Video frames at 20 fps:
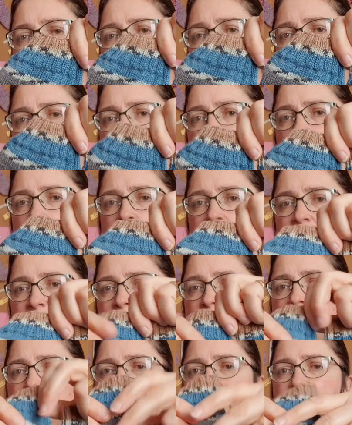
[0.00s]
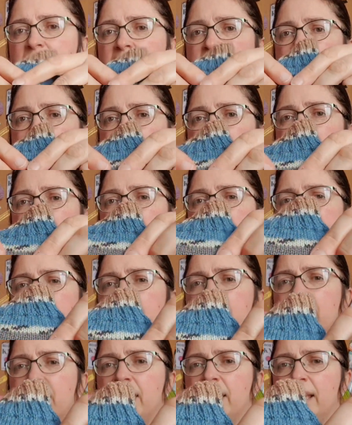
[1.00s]
it's coming out. It's
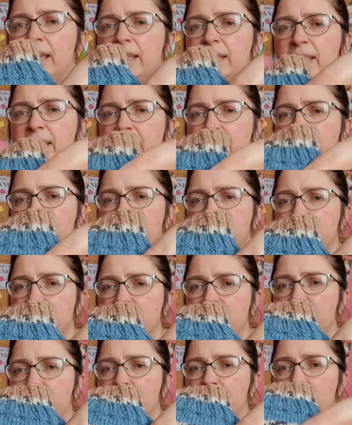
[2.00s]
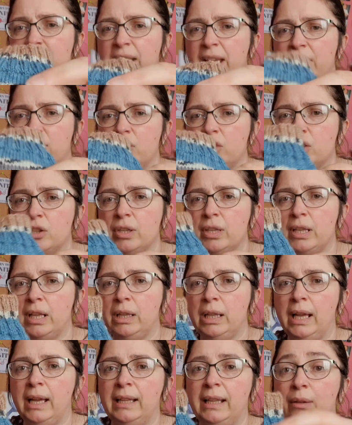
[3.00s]
a nice even tension, and
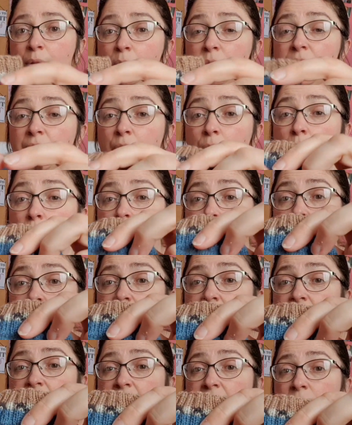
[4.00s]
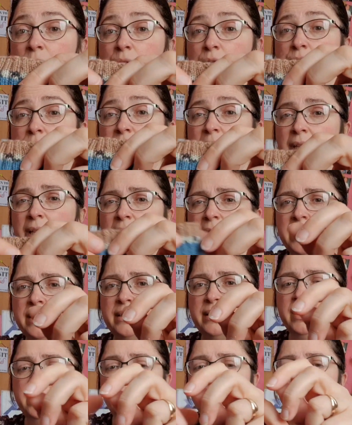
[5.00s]
I'll love the colour. I think it looks really
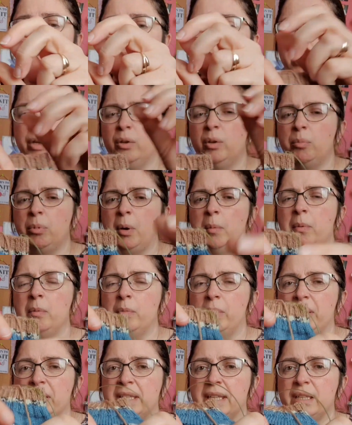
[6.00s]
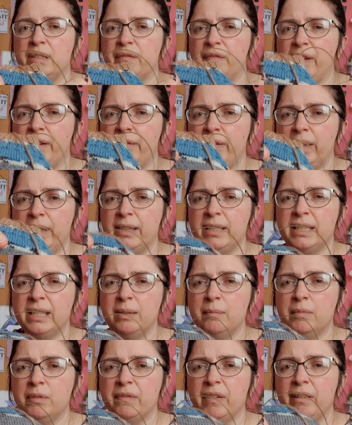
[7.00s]
nice. My only problem with it is it
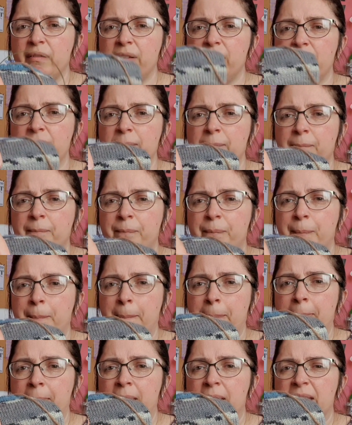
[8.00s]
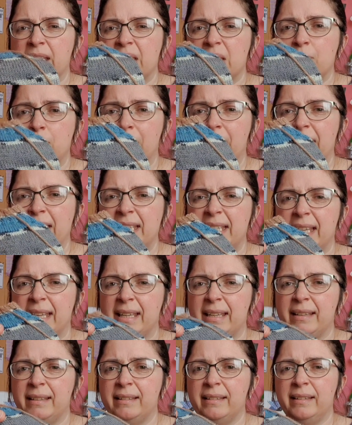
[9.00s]
seems very splitty.
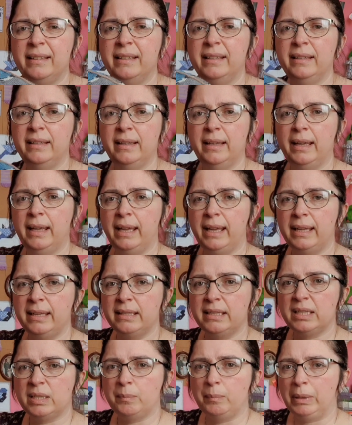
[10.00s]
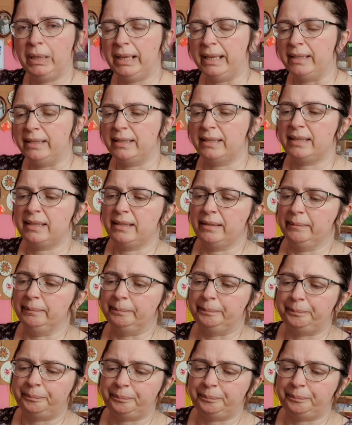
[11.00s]
It splits